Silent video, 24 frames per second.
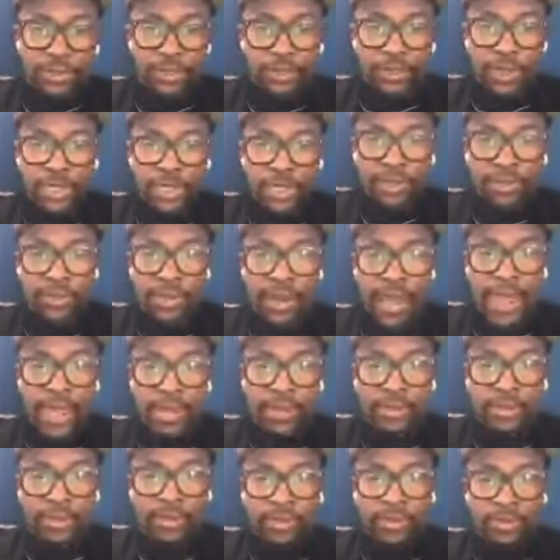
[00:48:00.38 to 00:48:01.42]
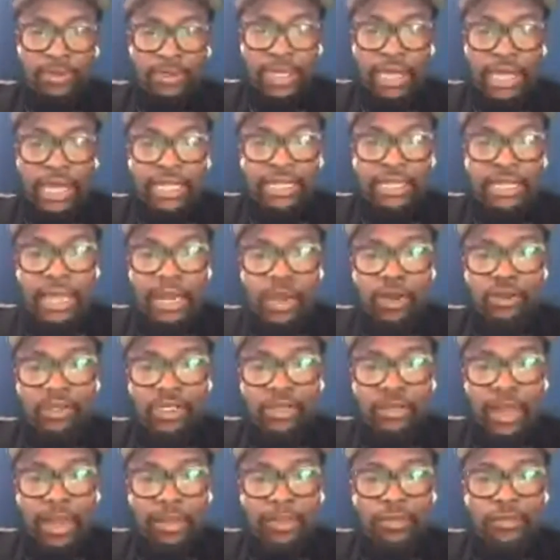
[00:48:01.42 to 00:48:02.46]
not only my performance career
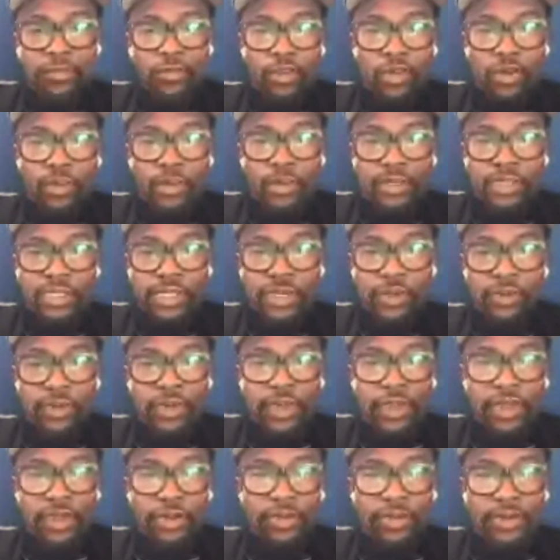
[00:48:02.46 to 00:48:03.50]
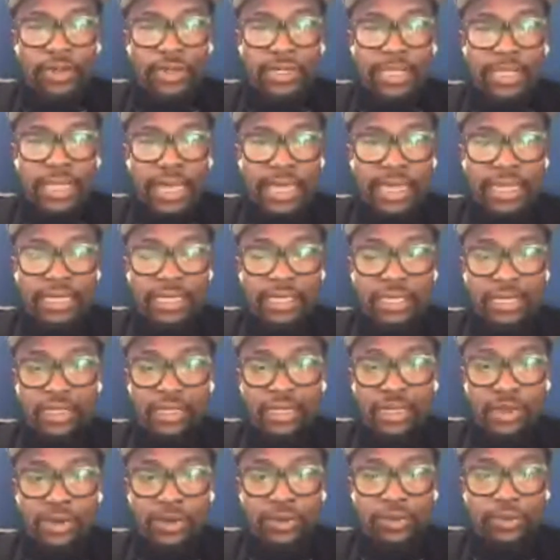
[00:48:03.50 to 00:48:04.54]
but like you know even
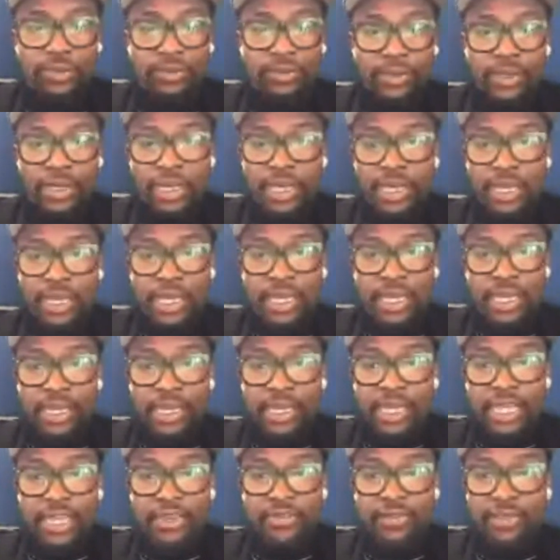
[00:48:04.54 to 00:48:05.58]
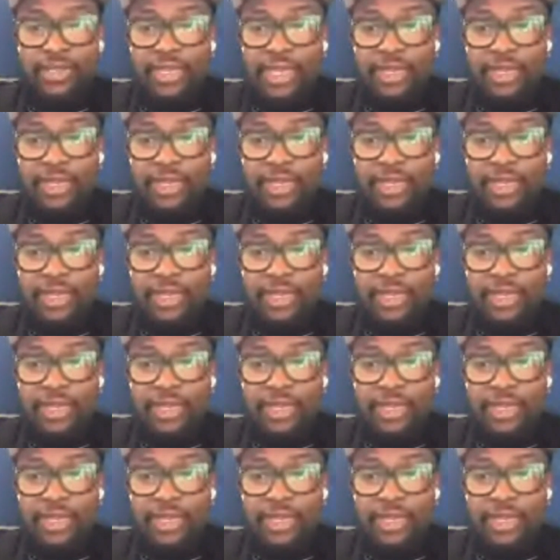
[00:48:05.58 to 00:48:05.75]
like her her